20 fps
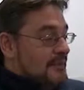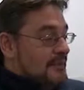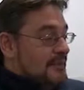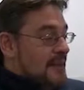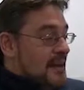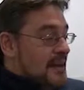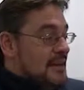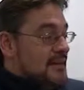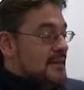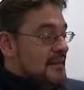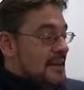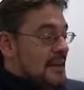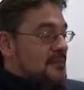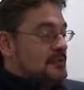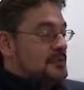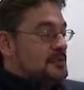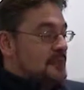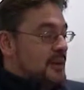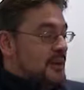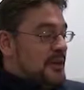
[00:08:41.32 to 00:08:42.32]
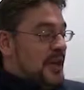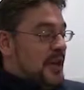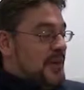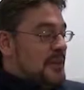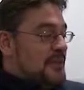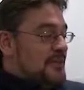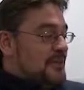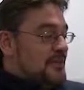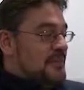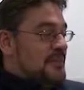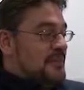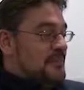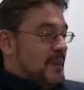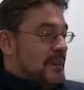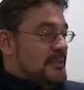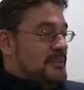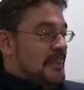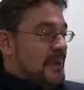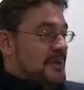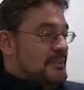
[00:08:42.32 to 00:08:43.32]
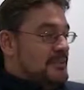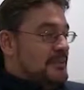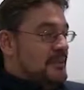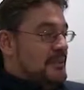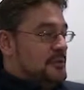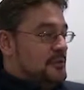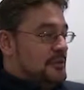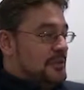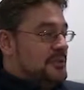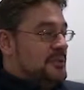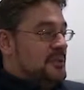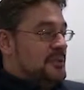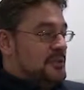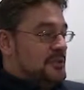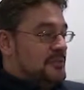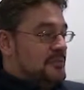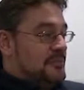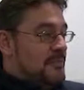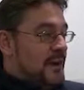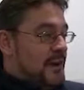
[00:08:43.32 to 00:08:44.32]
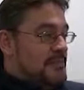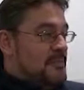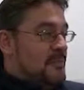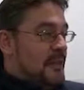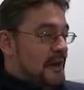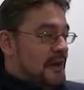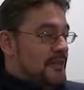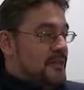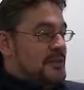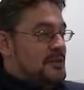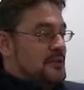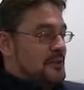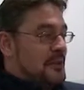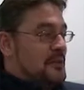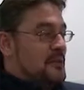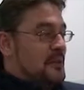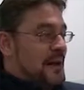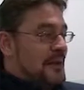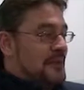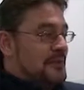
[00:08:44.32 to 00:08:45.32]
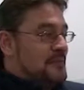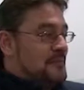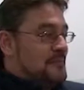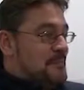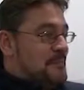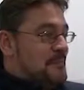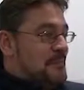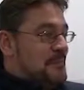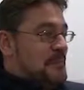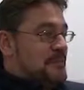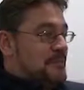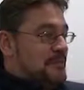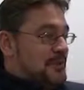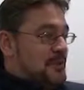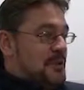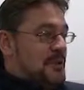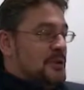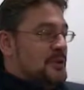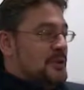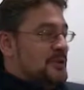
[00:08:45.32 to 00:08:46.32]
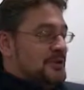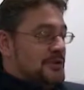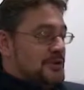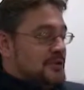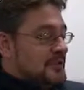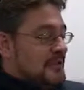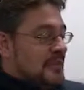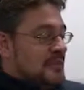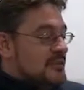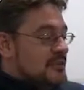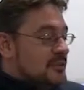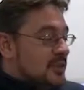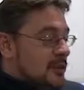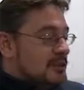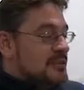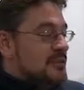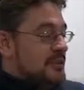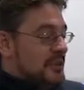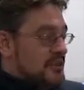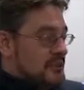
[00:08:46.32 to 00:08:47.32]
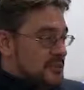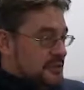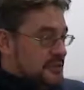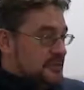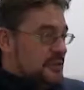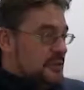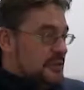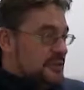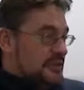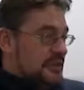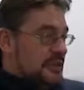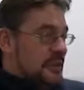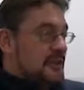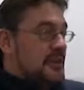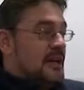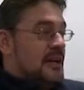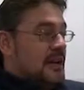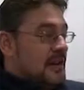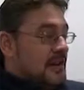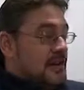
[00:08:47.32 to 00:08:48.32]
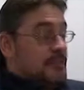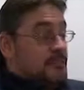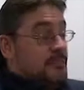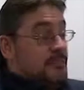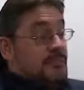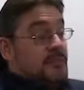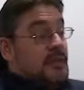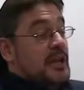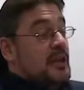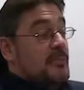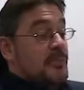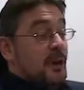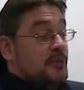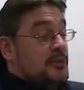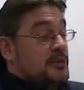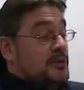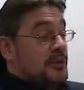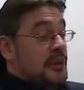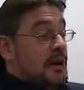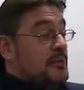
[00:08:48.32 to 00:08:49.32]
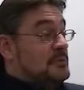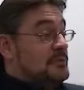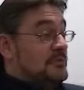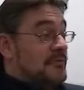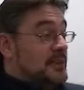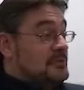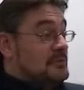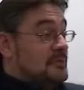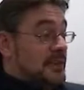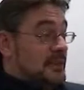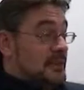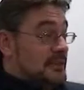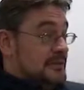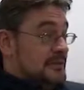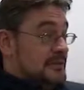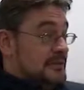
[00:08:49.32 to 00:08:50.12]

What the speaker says: anything else but basically a single decision made by the top man for there not to be a super casino. He probably thought that was a vote winner.